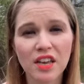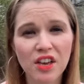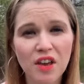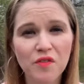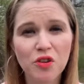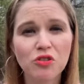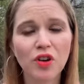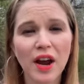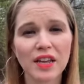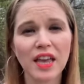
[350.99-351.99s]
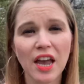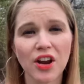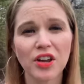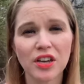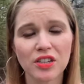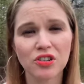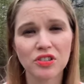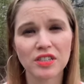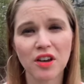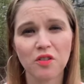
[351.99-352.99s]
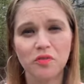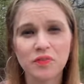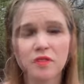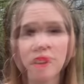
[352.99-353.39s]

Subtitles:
if you try to carry it yourself.